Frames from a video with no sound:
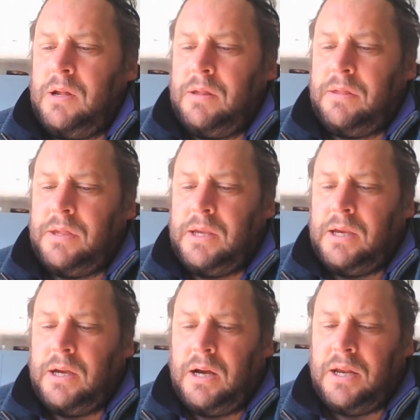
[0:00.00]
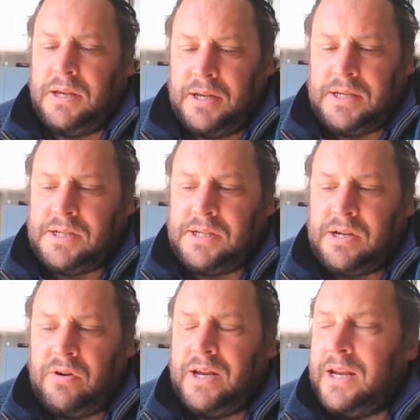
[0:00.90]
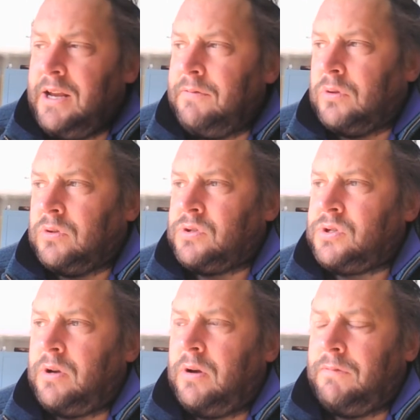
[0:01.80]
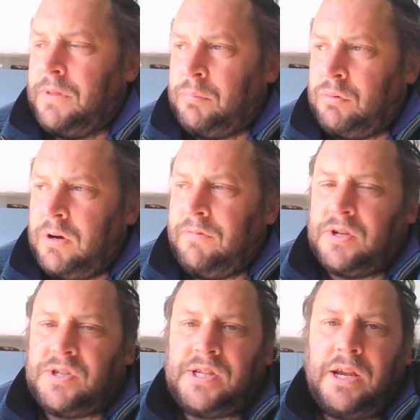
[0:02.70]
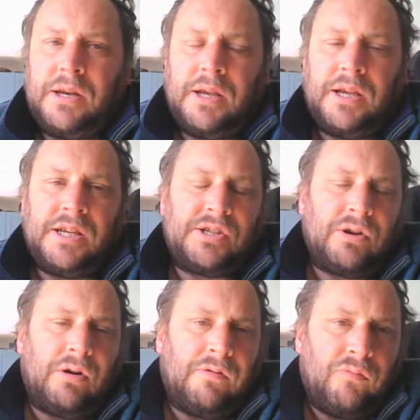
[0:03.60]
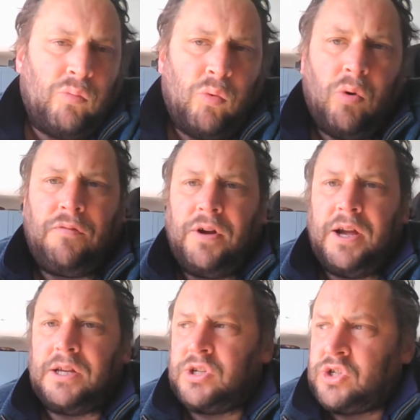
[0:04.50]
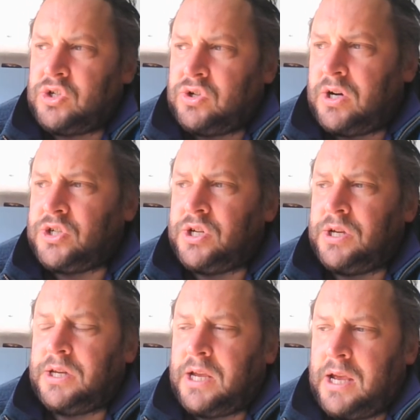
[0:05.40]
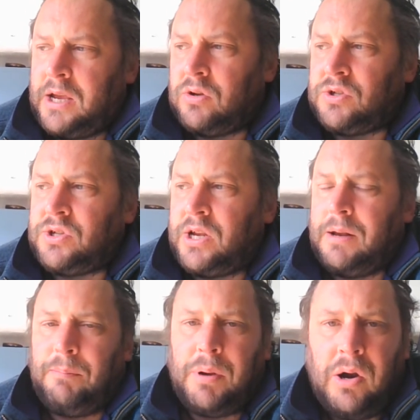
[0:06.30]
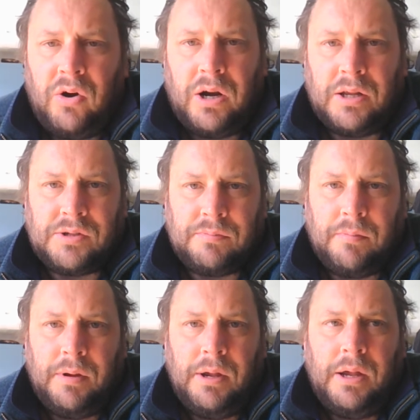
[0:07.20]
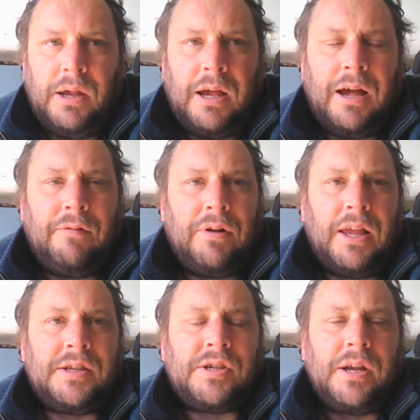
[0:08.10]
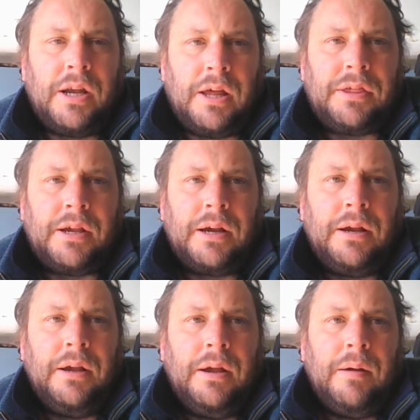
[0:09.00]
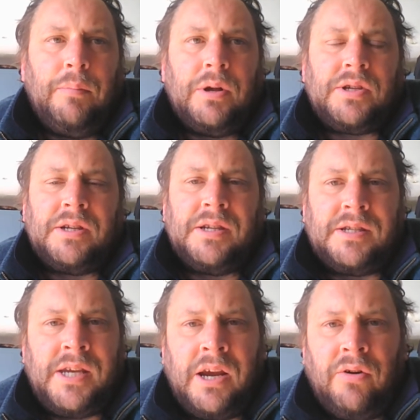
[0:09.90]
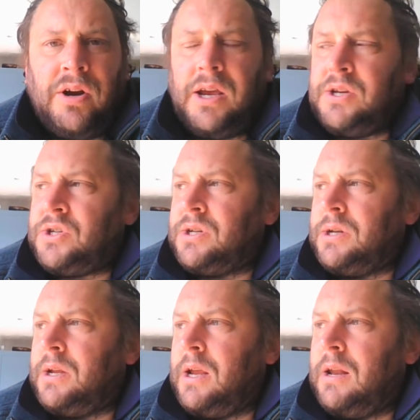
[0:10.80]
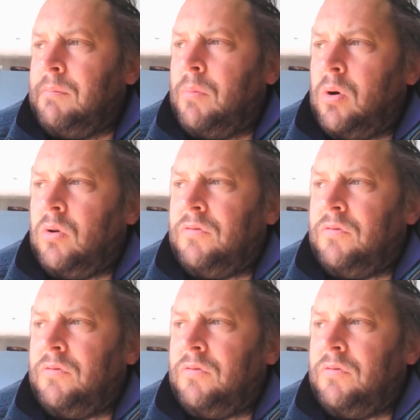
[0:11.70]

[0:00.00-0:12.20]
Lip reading: the unnecessary evils of the previous 10 years of warfare, destruction, chaos, and imperialism have led to nothing but a deterioration in moral